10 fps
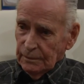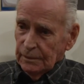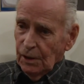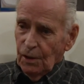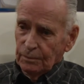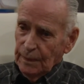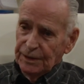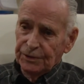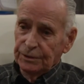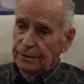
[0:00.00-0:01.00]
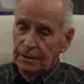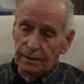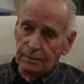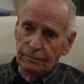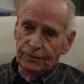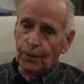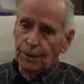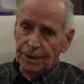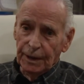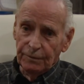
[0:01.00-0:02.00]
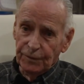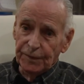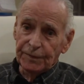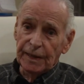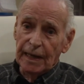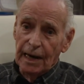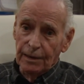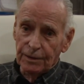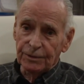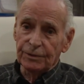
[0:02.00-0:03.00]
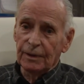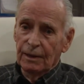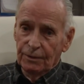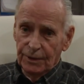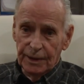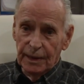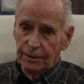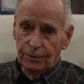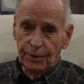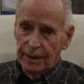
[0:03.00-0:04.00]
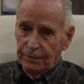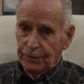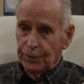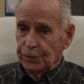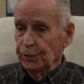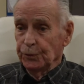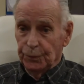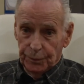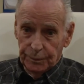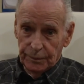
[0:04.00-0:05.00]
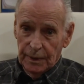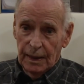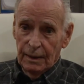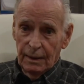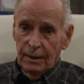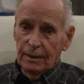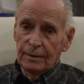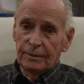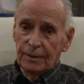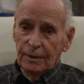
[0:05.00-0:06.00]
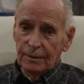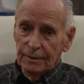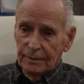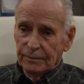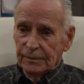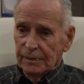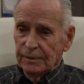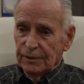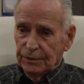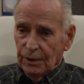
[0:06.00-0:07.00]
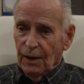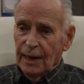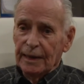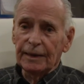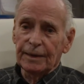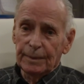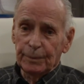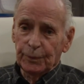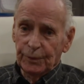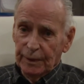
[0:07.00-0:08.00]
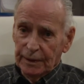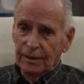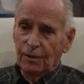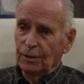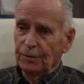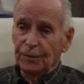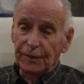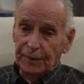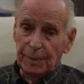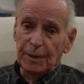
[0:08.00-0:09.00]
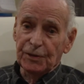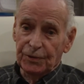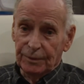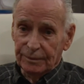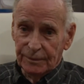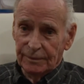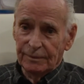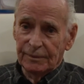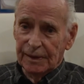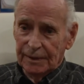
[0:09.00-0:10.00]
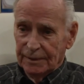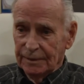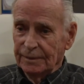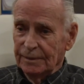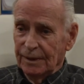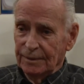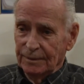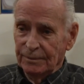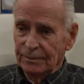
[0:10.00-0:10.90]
long missions of 14, 15 hours, you get credit for two. So, so I ended up with what they call a 50 mission. So, so.